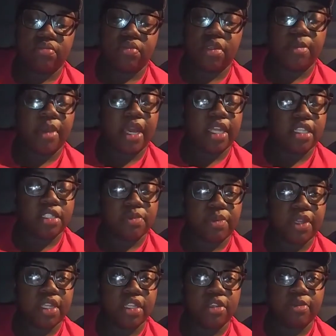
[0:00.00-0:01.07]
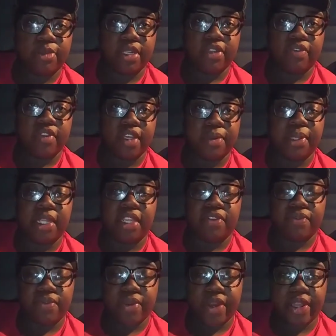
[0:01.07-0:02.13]
you might have to spray a little bit of
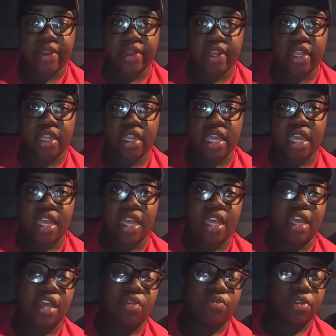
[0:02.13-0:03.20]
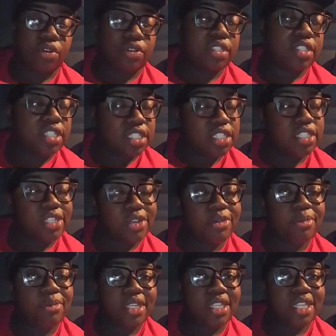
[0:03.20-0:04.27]
WD-40 on it. Road Assist
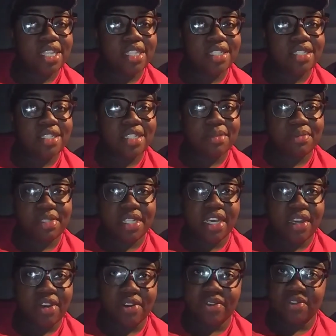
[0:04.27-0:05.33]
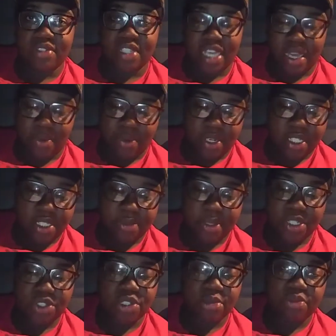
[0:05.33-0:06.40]
told me this themselves. I wanted to
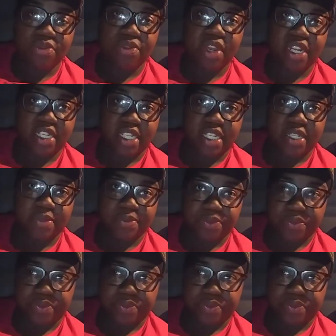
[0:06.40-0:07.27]
make sure before I did it,